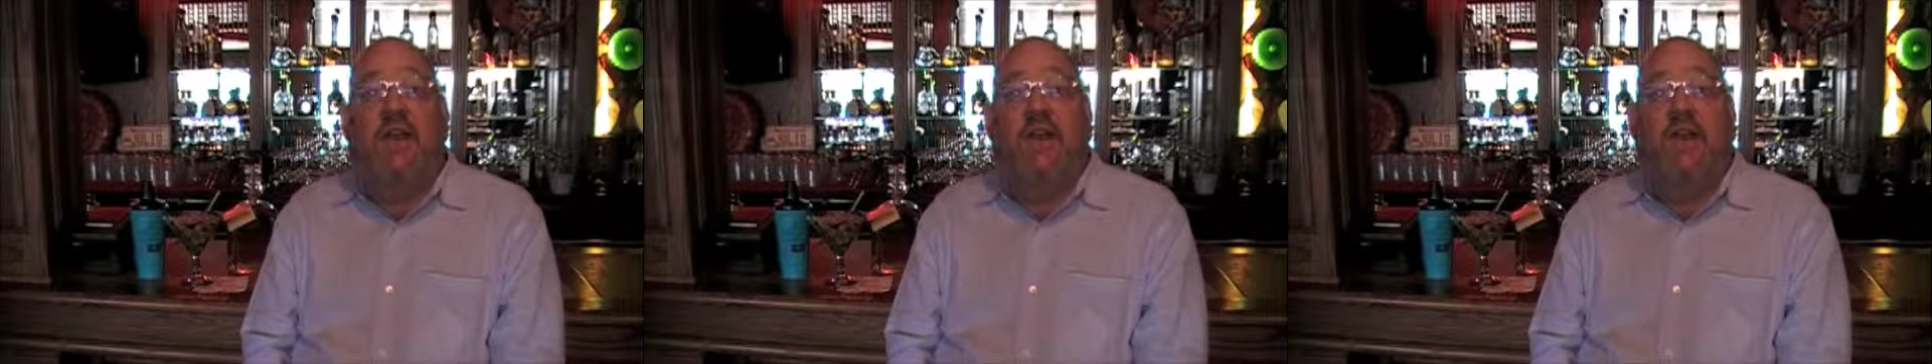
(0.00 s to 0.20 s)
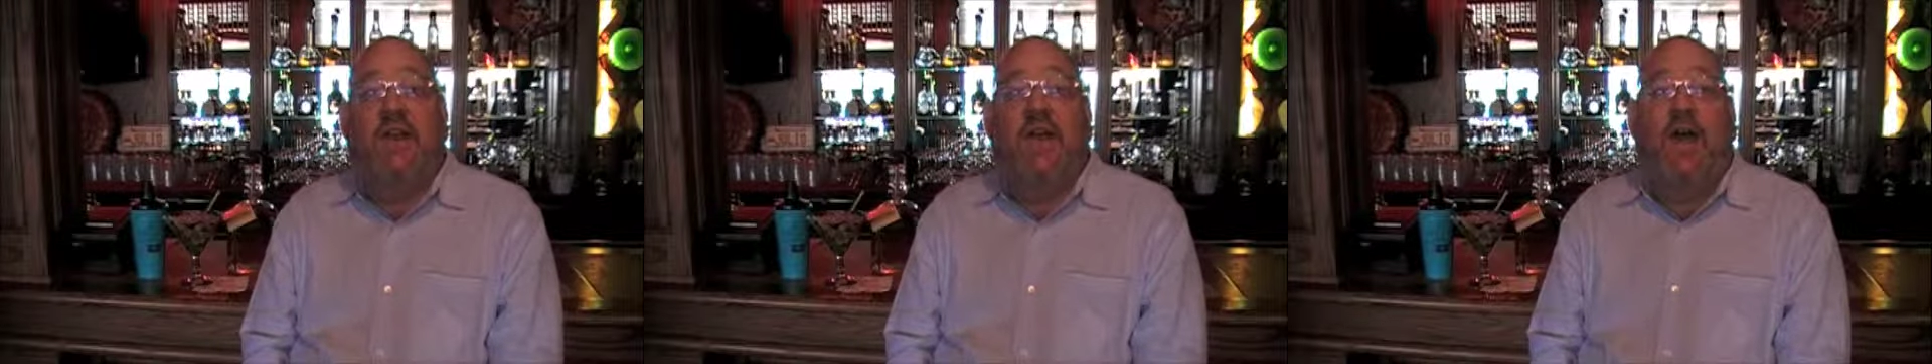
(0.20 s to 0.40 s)

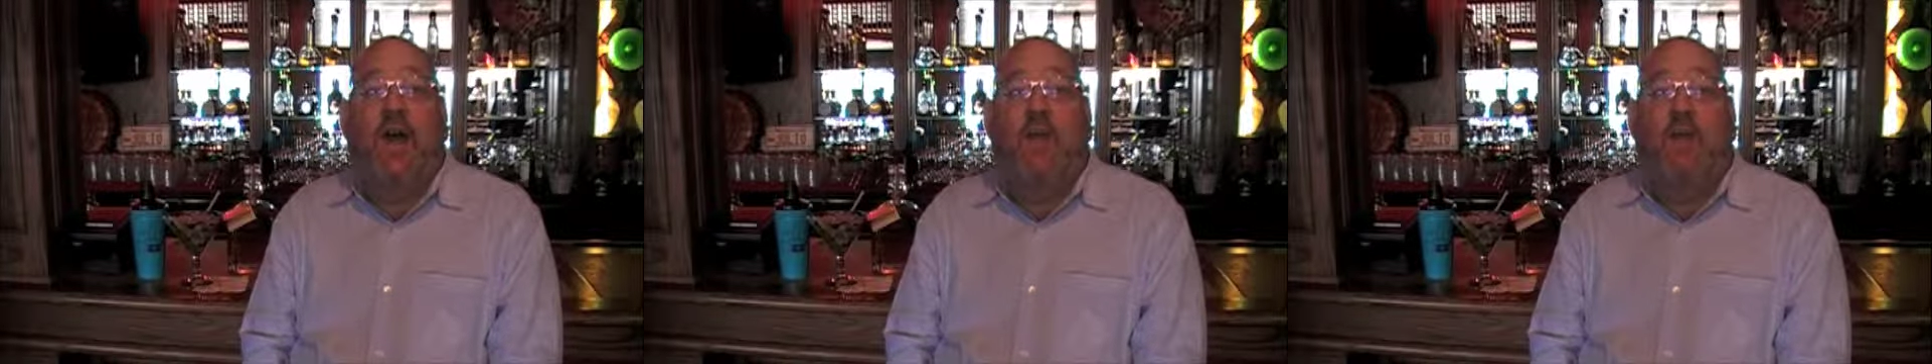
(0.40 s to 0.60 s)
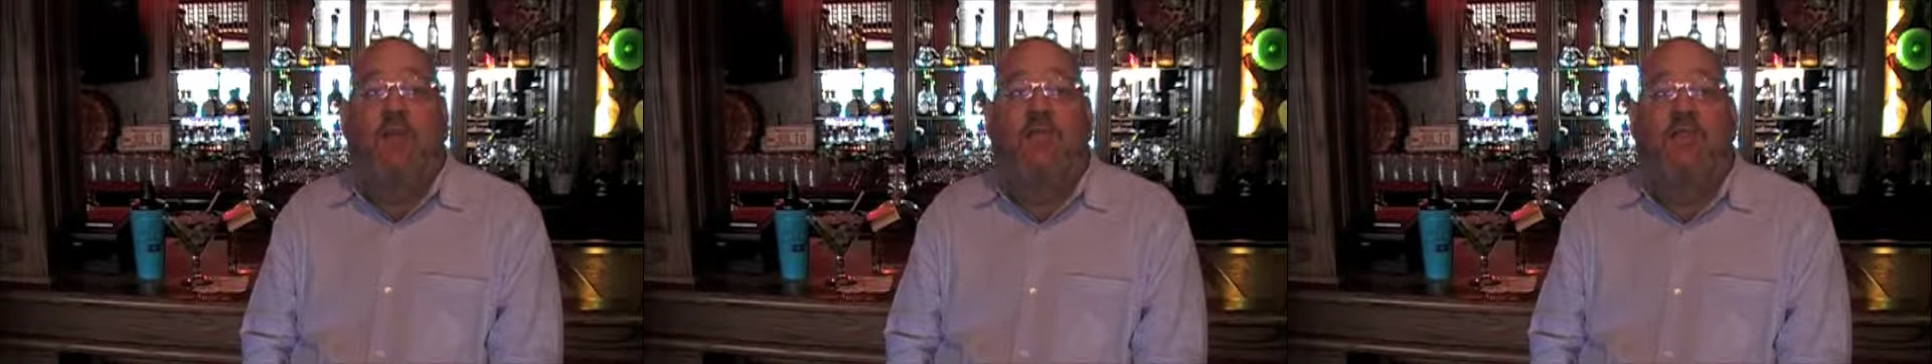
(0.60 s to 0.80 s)
and now
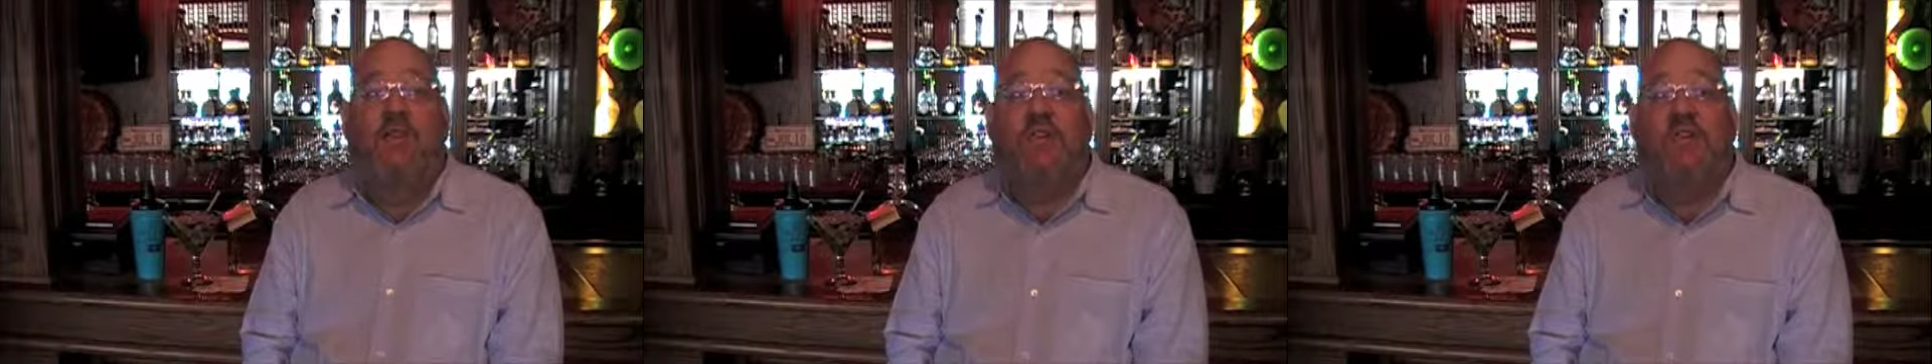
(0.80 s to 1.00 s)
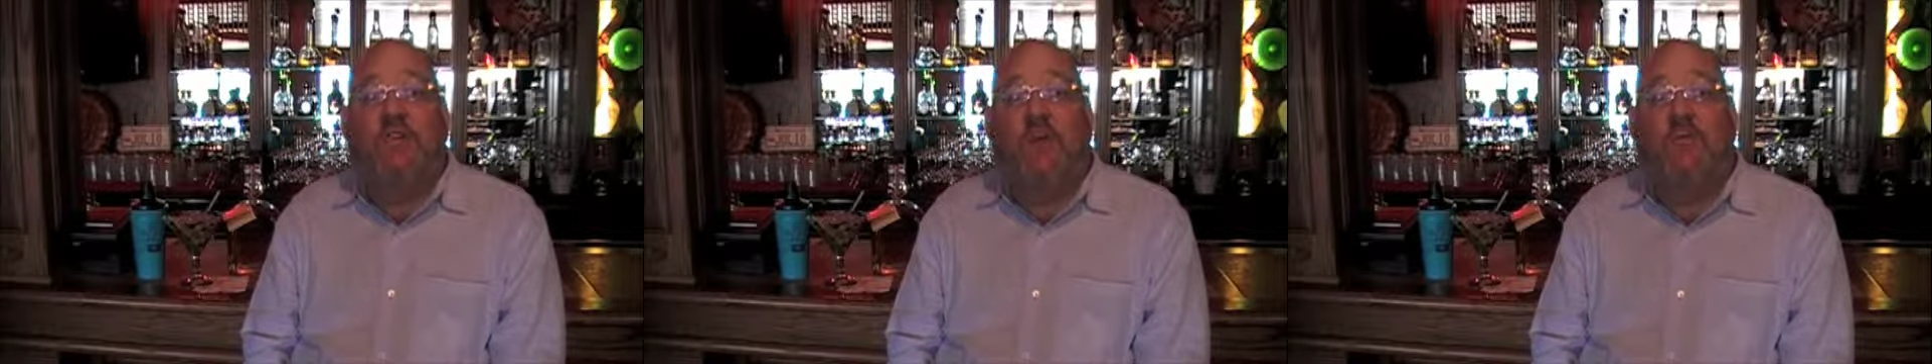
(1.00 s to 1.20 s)
we
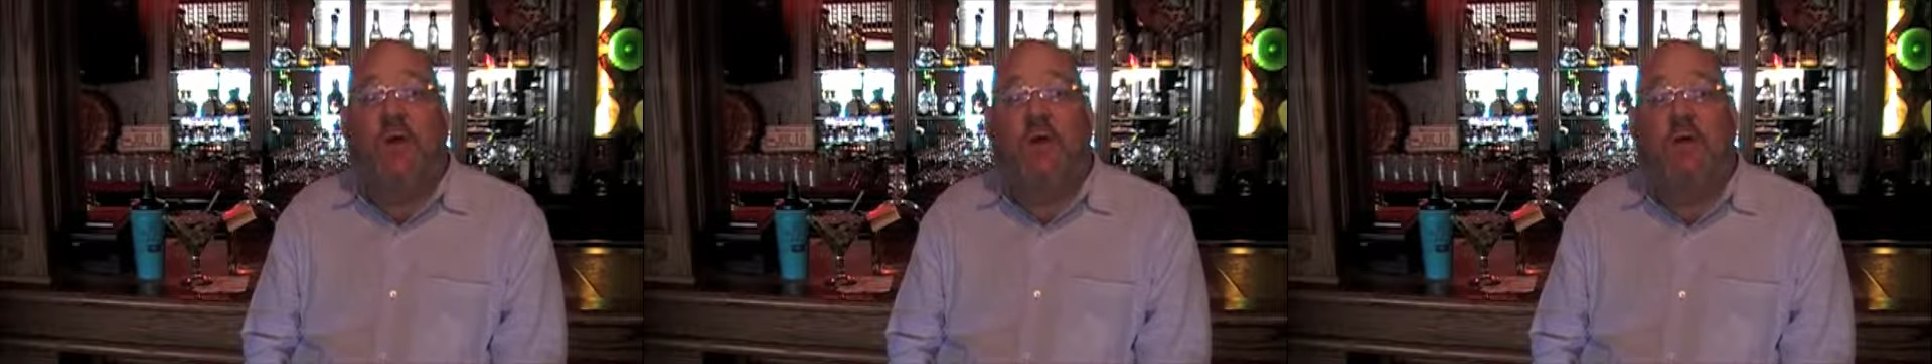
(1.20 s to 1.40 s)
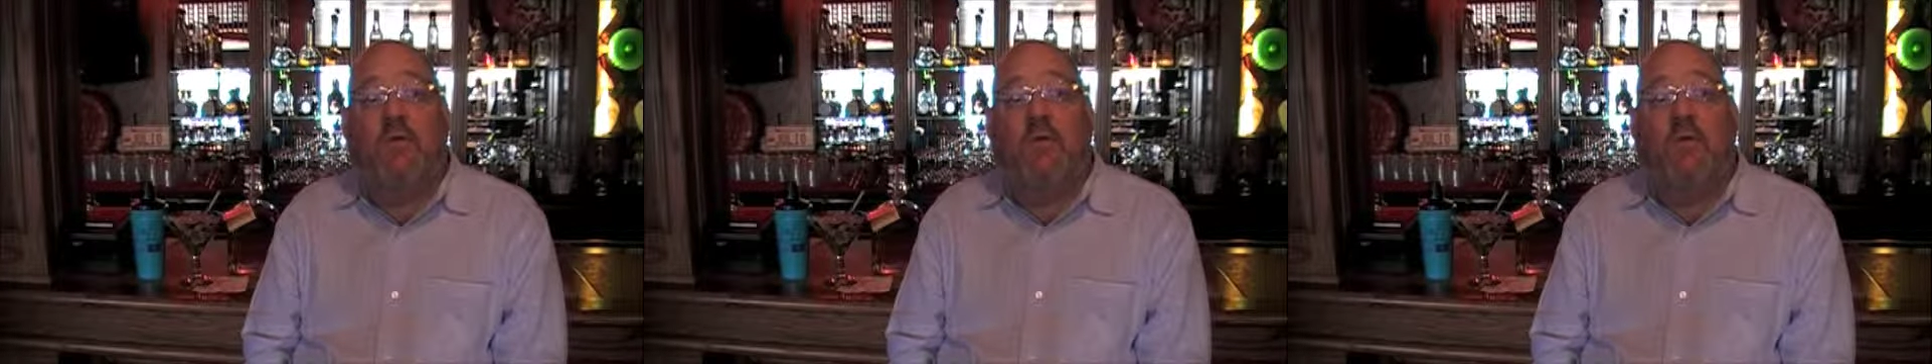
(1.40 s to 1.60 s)
feature
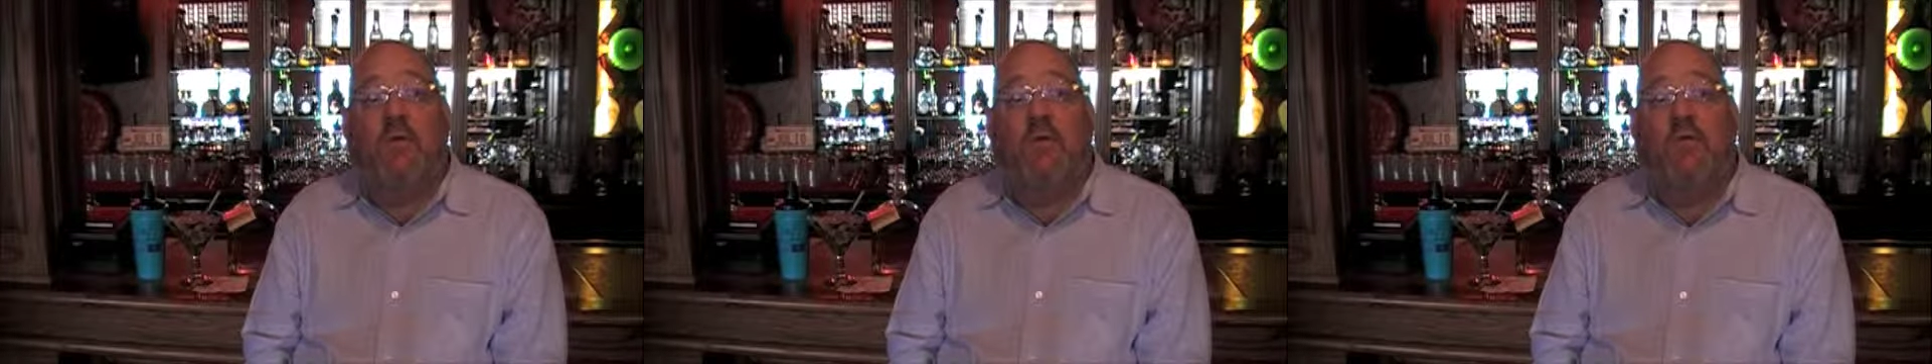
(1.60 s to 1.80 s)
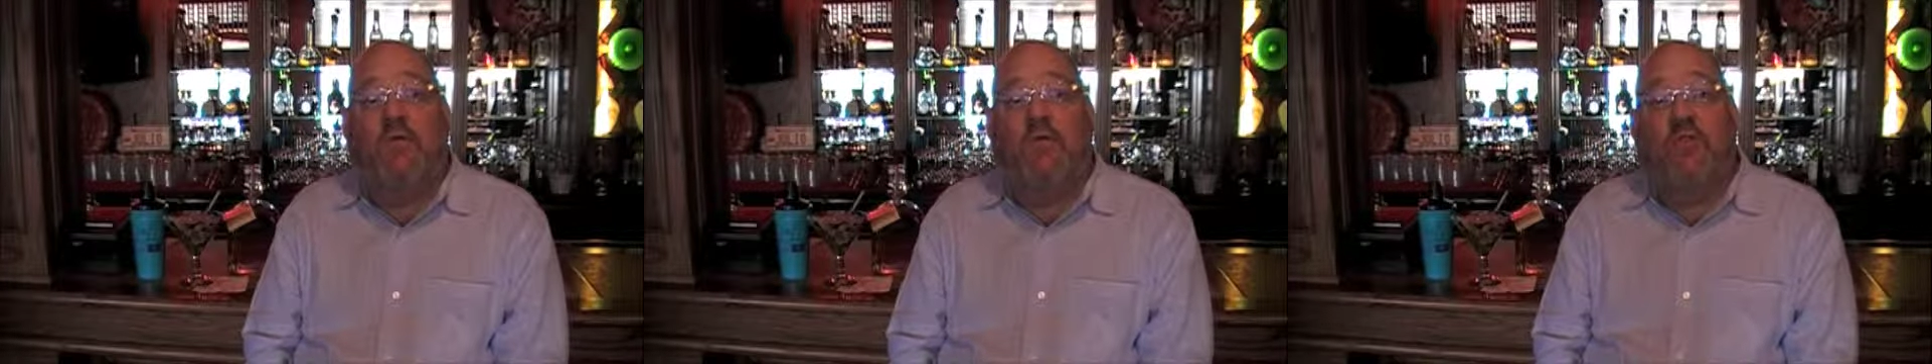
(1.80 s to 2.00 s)
probably
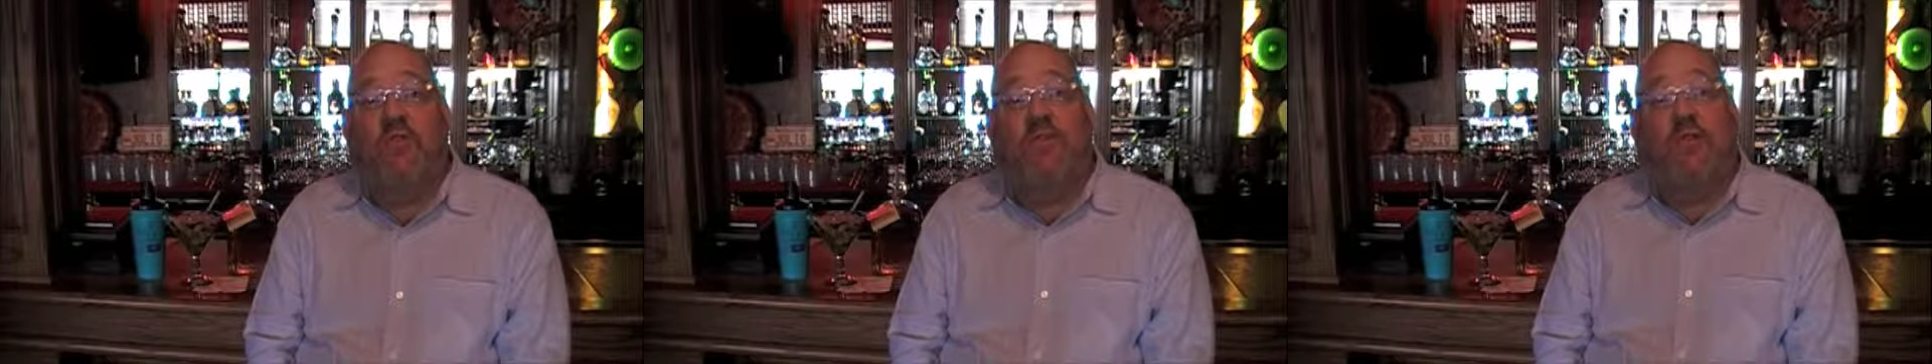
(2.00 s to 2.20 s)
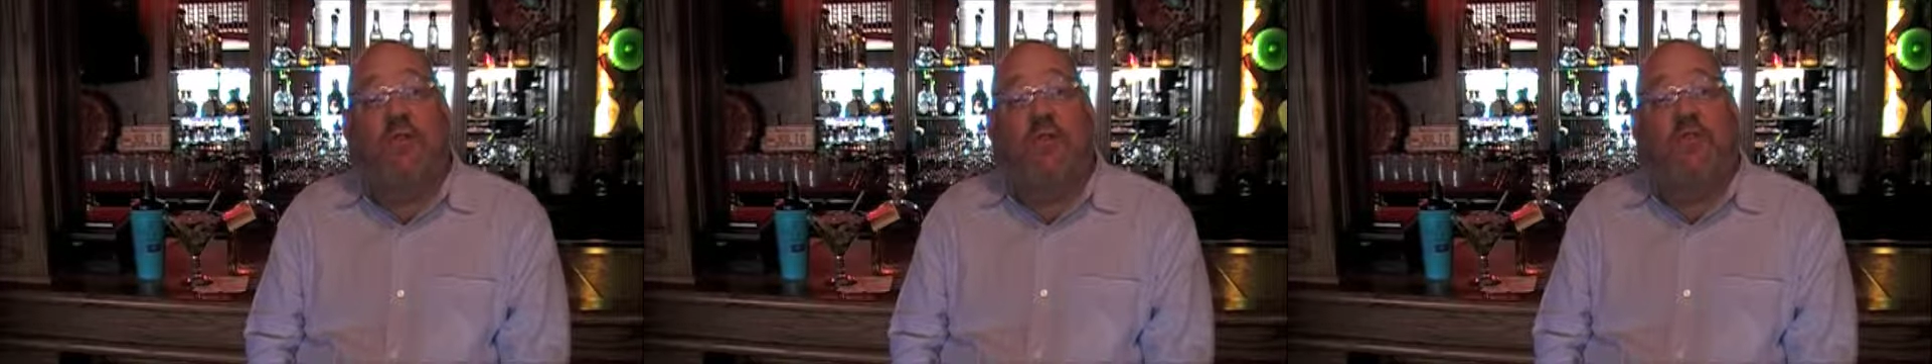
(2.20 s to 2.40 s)
over
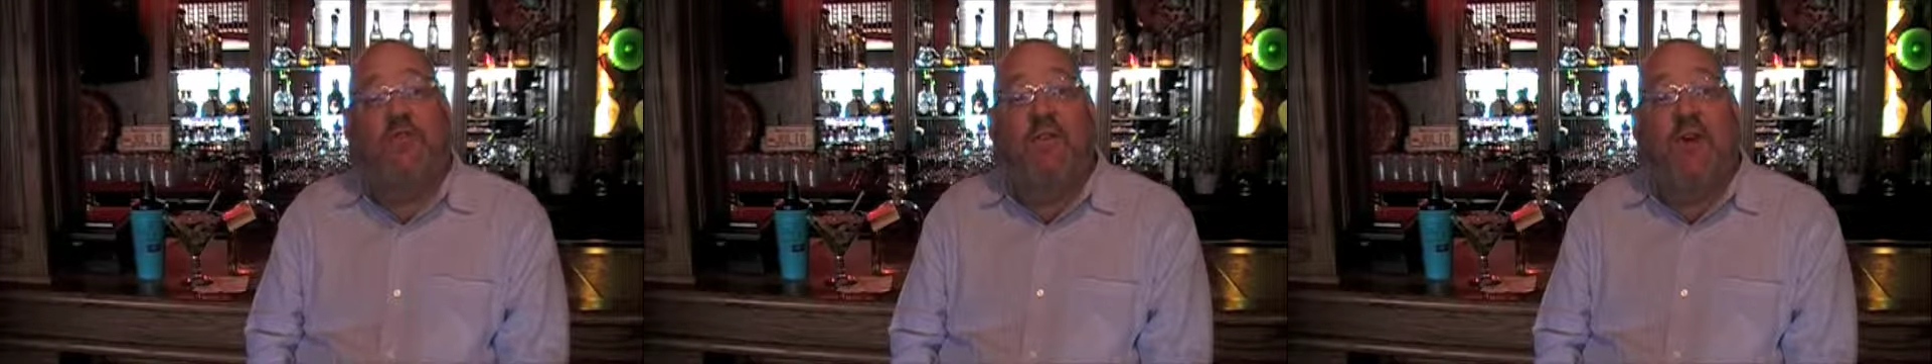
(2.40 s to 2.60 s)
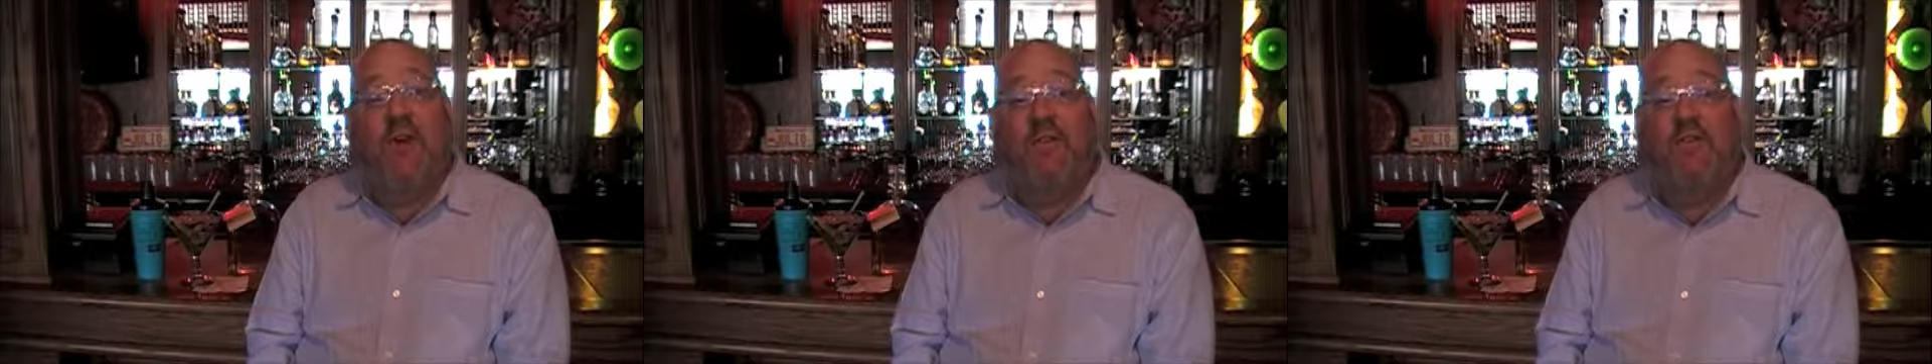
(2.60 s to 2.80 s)

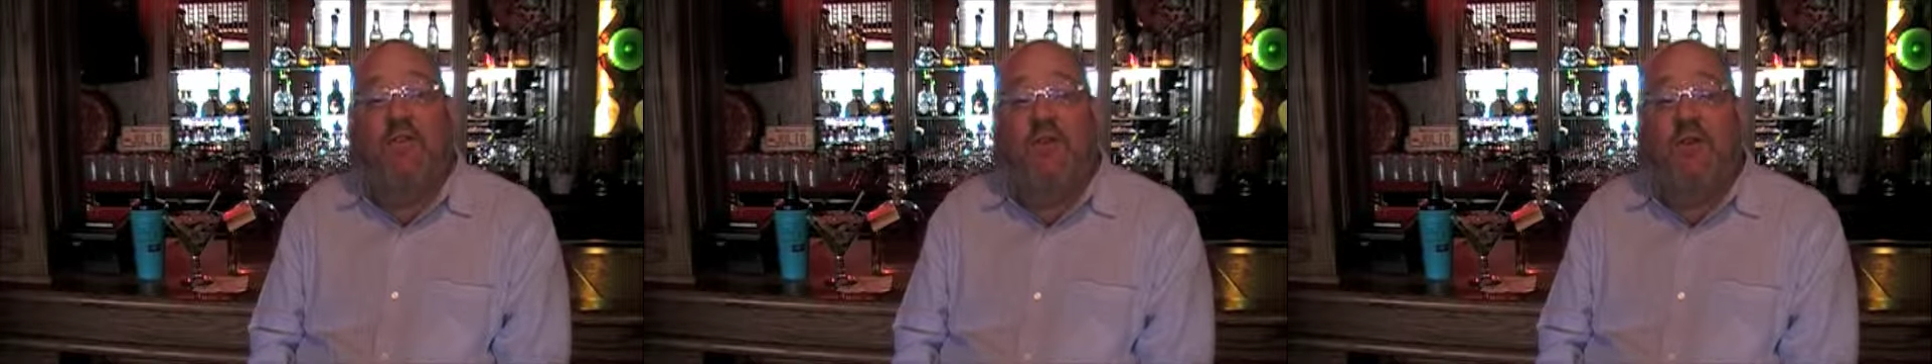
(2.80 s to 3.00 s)
35